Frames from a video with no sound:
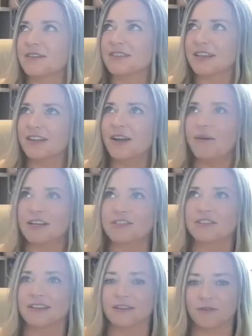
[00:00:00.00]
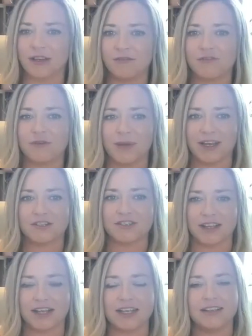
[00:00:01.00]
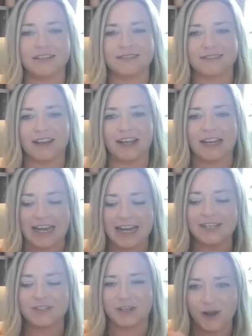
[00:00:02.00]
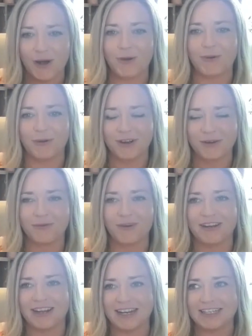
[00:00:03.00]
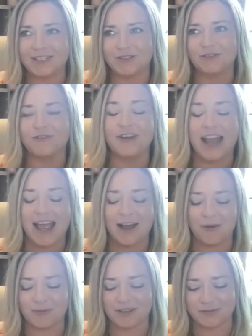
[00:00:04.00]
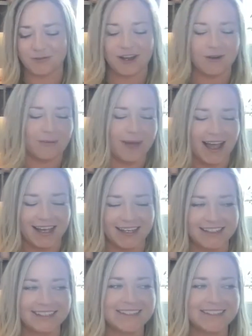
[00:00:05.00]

was like, "No, actually, the information, like, it's I need to know what I need to do now because where I'm at."